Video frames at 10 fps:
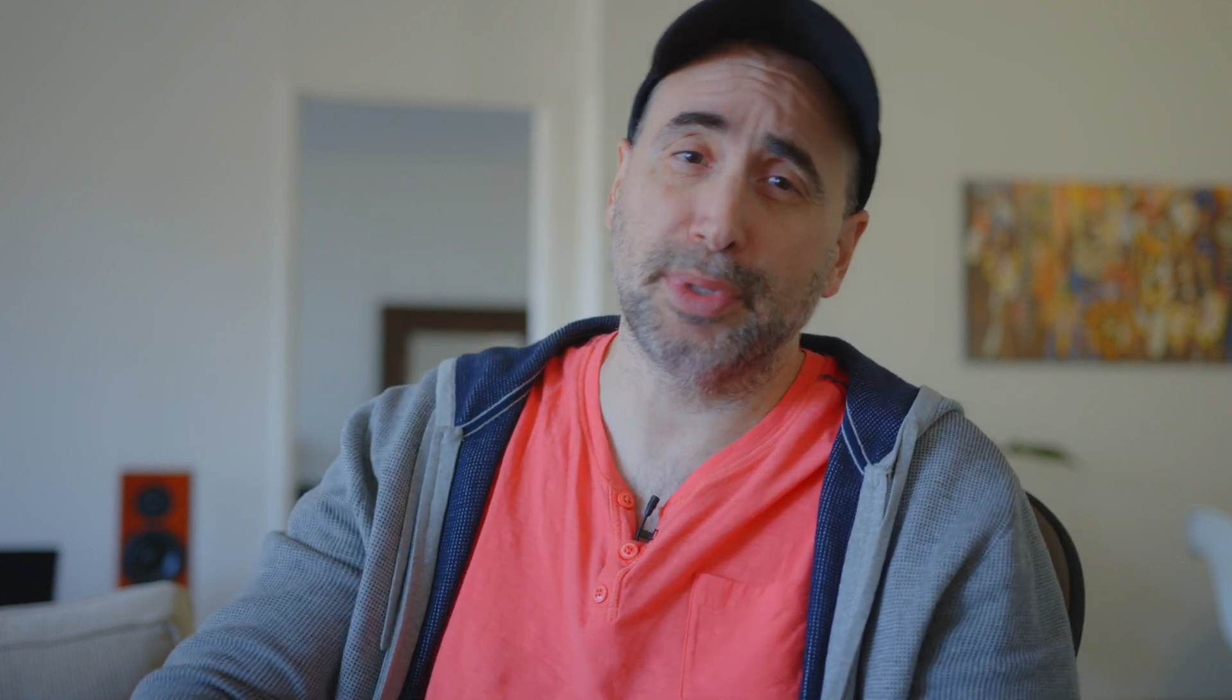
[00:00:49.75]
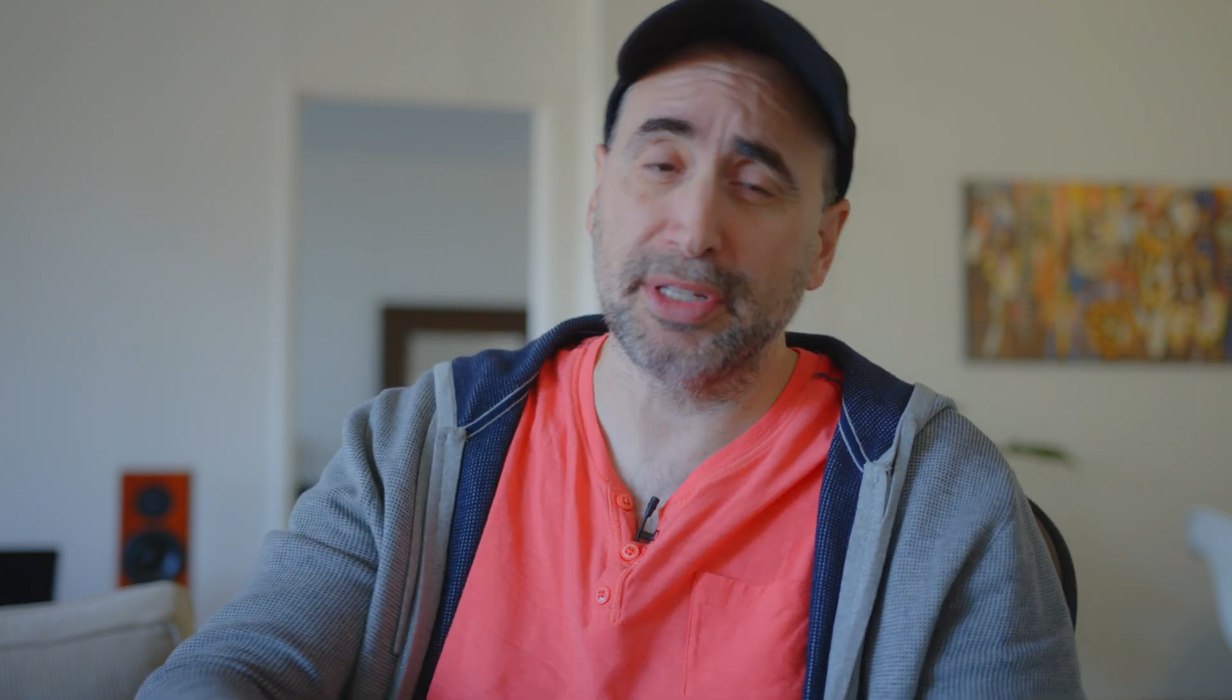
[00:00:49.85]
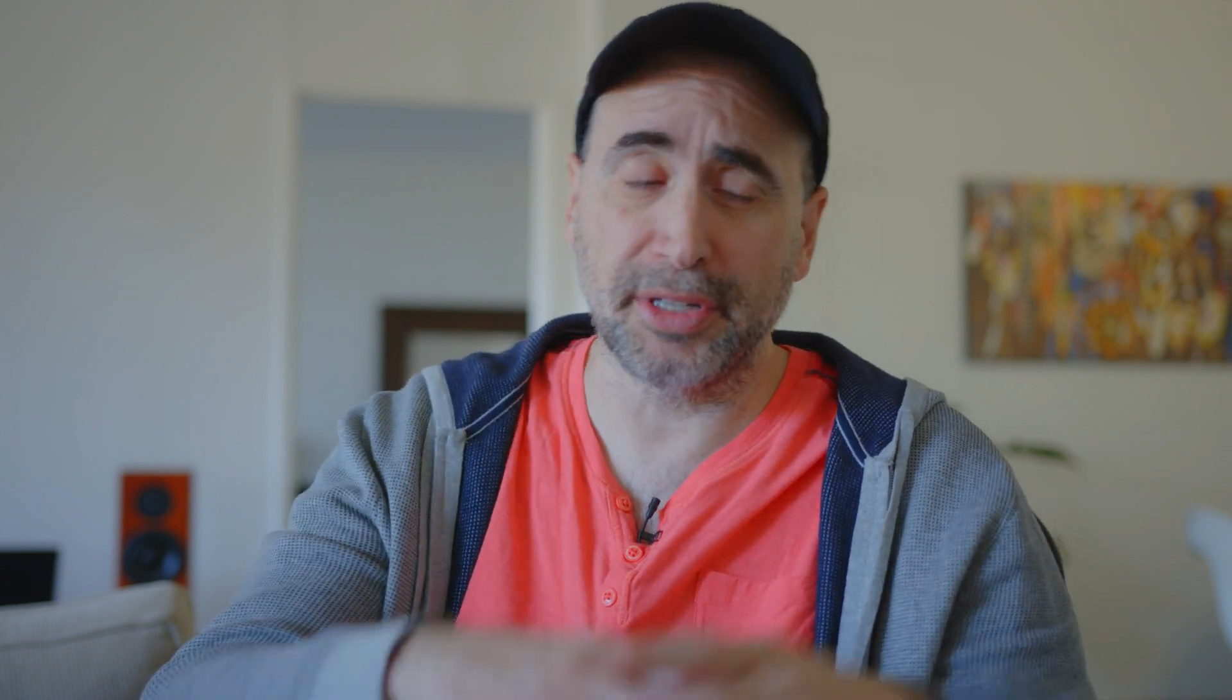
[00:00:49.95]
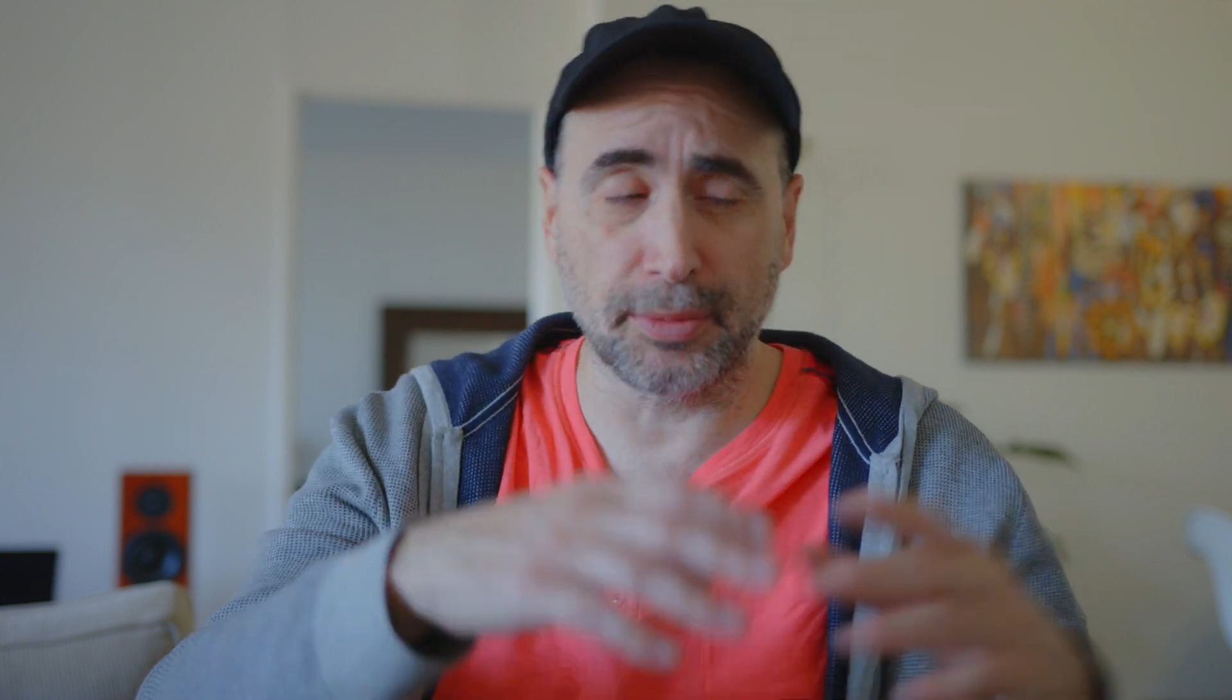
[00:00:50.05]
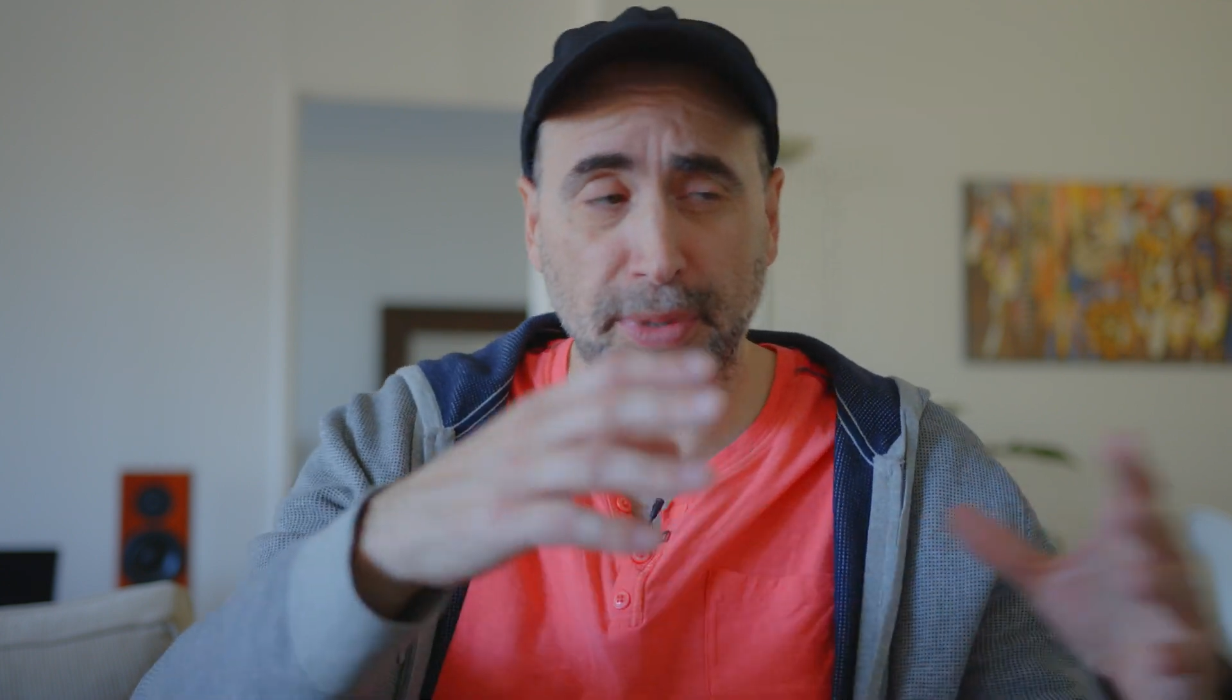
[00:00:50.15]

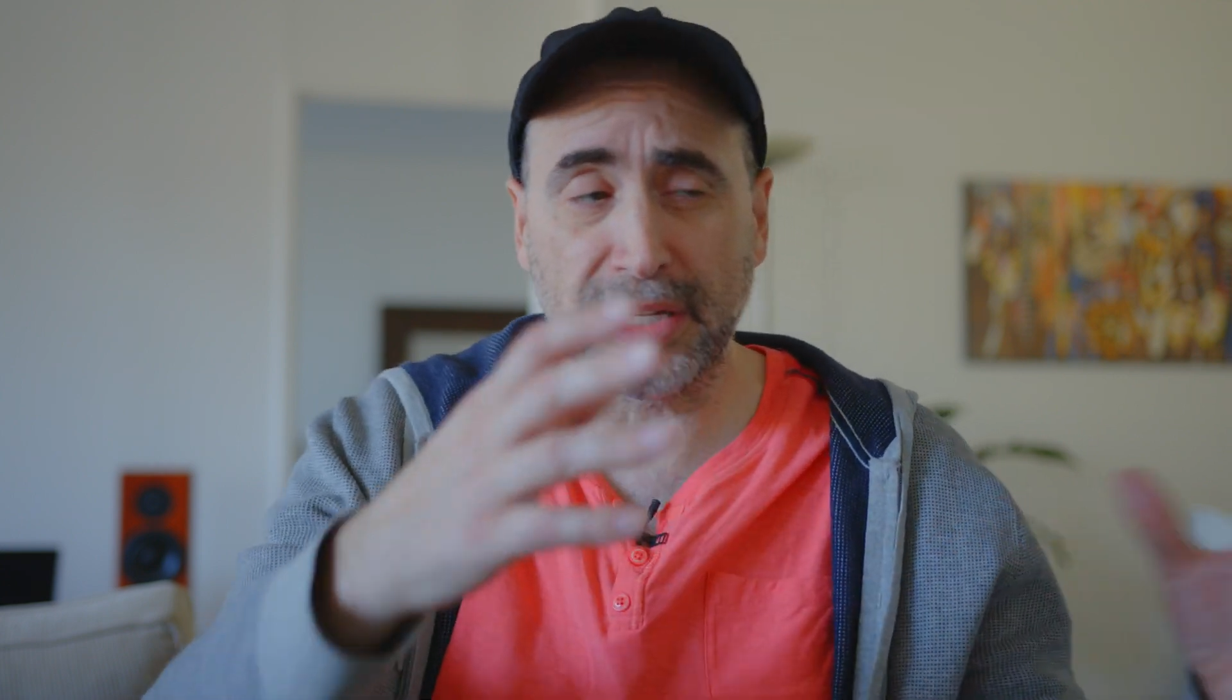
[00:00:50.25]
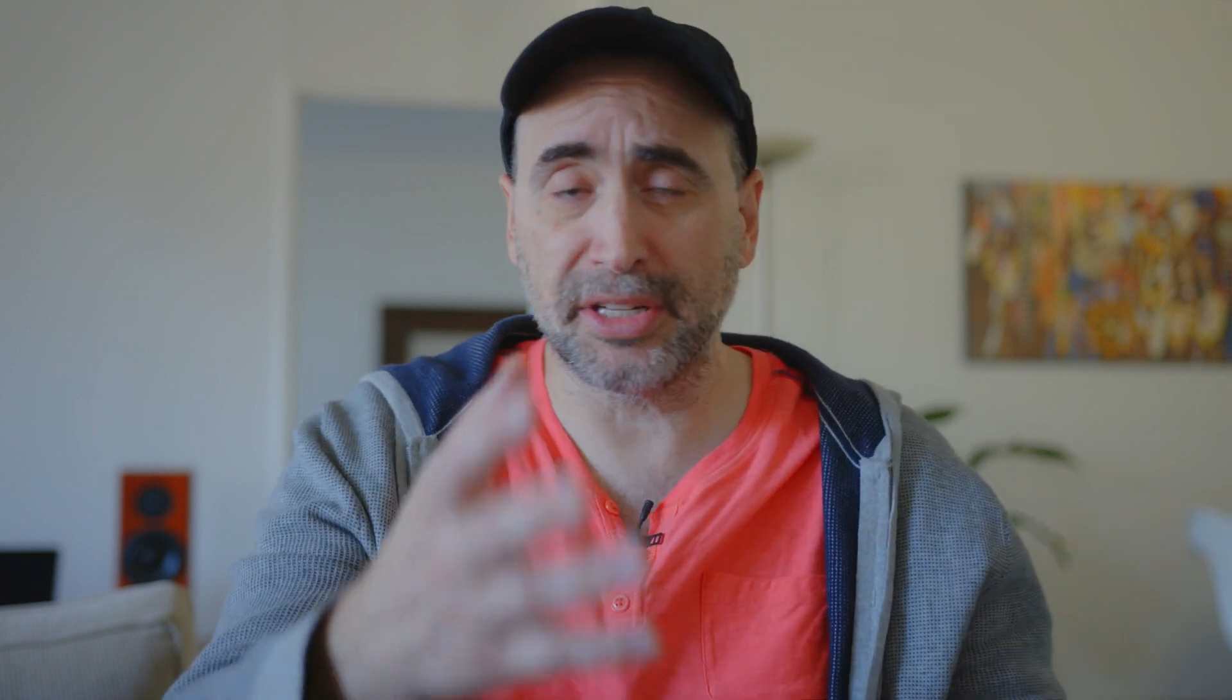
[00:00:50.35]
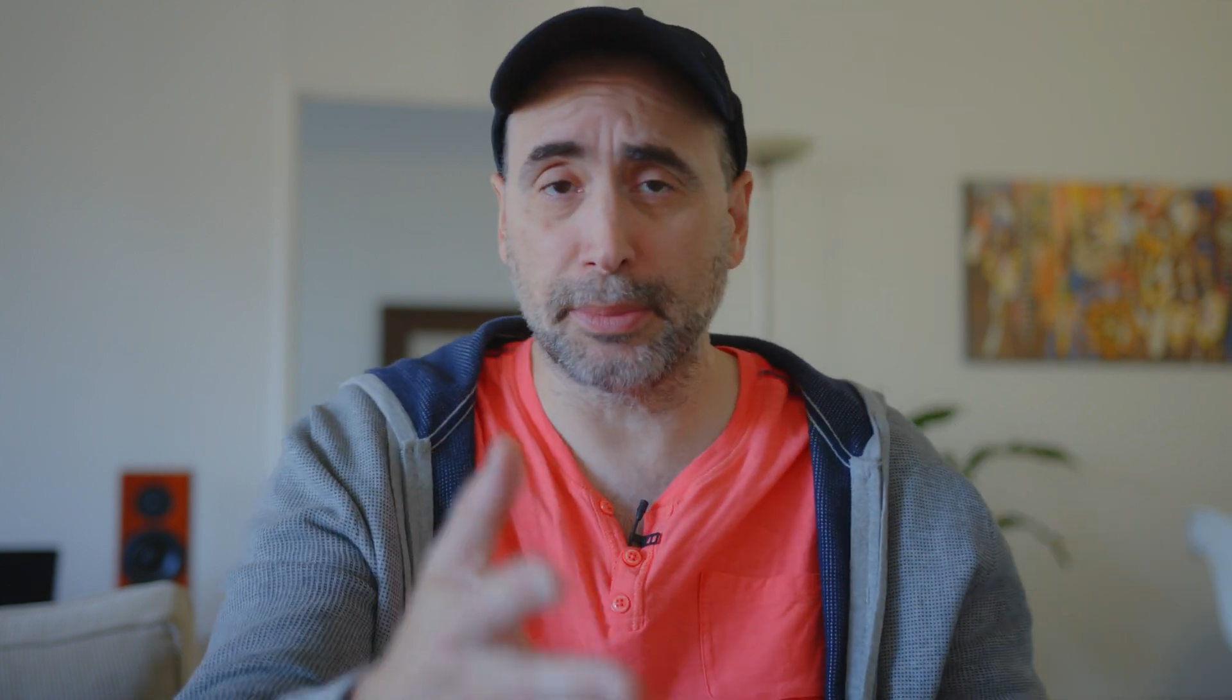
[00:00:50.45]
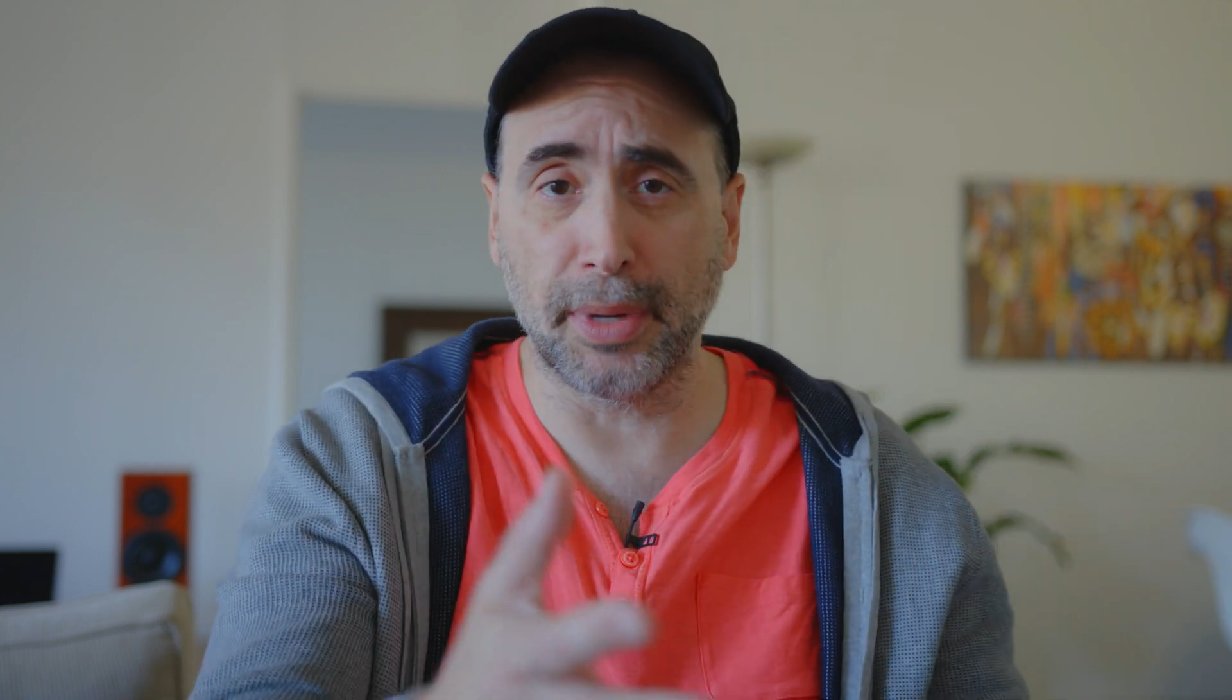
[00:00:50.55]
raising